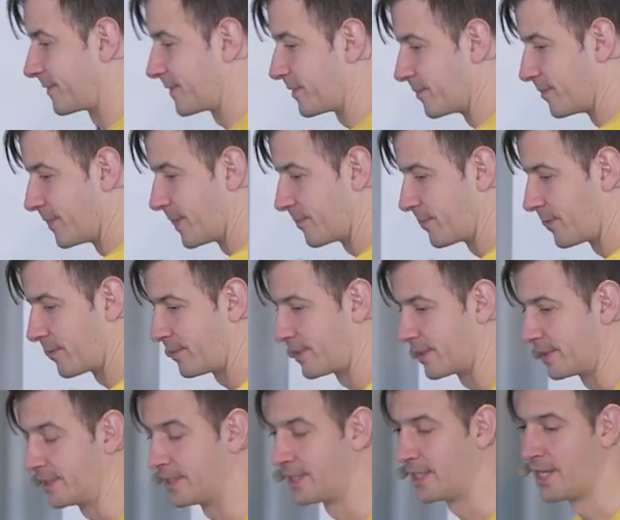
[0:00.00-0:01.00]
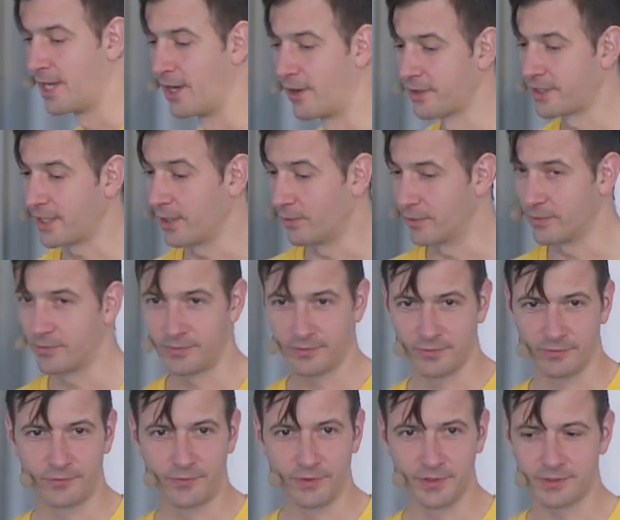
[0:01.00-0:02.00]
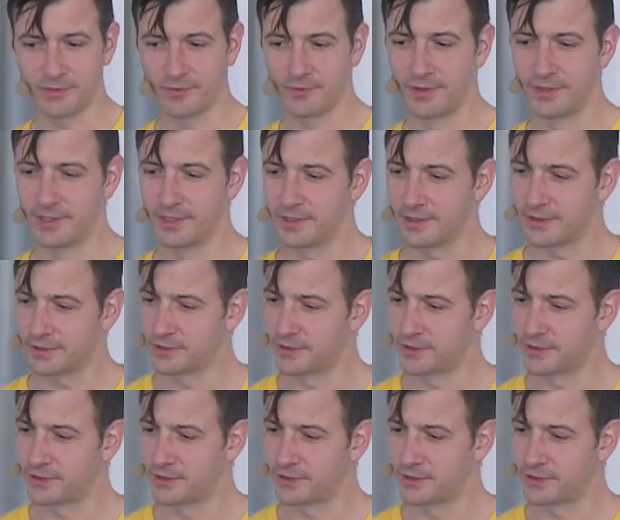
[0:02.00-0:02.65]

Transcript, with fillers: You make more money. Okay, first of the